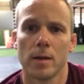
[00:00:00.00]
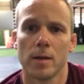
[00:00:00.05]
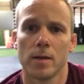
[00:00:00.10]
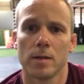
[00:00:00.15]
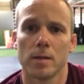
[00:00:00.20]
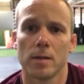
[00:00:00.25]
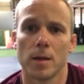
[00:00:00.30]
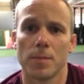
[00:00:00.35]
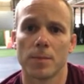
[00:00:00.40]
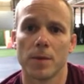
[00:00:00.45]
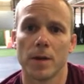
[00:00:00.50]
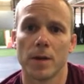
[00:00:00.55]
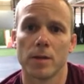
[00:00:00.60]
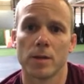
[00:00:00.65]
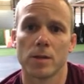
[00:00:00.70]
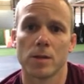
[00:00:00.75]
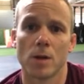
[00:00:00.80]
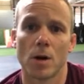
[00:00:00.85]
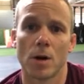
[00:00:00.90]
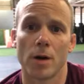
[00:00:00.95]

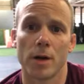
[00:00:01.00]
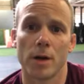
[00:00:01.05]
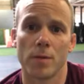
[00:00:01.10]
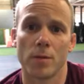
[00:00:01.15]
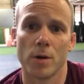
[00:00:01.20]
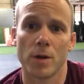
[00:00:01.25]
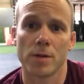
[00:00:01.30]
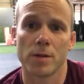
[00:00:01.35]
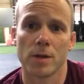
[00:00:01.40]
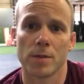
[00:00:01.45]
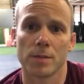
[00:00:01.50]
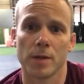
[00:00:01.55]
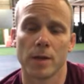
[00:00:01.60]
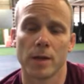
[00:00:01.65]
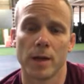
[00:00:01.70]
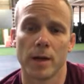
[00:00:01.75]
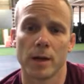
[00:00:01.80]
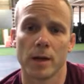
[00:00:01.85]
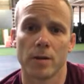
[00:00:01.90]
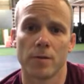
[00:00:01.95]
starting with something
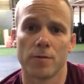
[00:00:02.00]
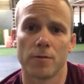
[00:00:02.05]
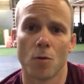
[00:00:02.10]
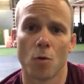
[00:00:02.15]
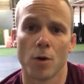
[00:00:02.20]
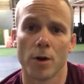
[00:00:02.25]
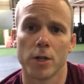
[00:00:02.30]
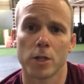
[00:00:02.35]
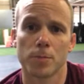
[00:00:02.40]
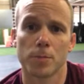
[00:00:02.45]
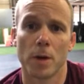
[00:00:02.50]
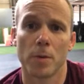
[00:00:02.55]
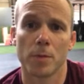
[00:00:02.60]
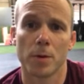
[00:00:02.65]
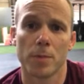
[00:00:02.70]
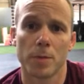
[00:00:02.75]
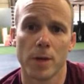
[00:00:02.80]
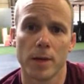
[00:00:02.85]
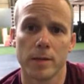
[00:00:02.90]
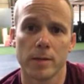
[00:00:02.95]
like a 4-inch
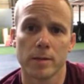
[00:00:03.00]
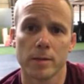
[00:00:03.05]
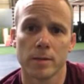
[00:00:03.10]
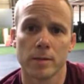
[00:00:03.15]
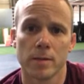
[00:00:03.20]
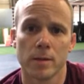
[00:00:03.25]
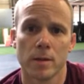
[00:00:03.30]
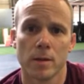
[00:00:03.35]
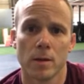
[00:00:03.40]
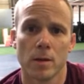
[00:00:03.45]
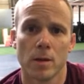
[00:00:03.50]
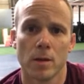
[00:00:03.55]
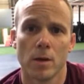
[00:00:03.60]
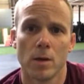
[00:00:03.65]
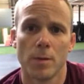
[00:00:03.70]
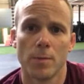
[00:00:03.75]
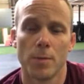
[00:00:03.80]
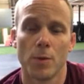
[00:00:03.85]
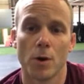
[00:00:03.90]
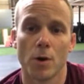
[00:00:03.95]
bumper plates,
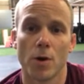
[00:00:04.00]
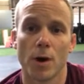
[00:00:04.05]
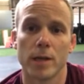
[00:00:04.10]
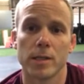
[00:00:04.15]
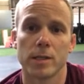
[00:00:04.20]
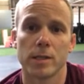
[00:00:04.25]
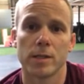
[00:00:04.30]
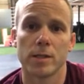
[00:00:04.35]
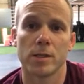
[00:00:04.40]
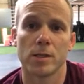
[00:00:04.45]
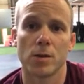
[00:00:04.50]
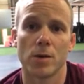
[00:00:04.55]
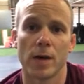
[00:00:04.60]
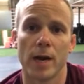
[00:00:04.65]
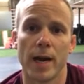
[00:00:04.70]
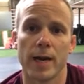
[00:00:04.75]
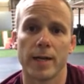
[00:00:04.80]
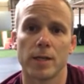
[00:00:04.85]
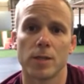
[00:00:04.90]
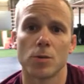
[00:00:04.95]
progressing to an
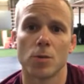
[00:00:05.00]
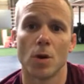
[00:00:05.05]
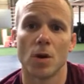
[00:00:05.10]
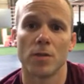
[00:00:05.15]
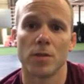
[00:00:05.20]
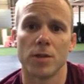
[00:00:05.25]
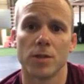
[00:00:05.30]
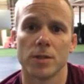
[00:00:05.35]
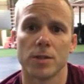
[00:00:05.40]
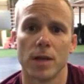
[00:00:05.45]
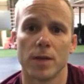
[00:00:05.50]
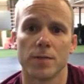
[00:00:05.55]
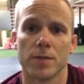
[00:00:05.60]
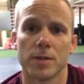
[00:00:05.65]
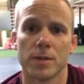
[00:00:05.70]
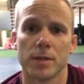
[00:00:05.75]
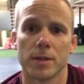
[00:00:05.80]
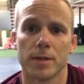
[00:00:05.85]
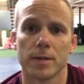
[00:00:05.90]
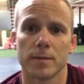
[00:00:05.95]
8 to 12-inch
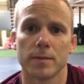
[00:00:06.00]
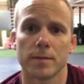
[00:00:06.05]
deficit.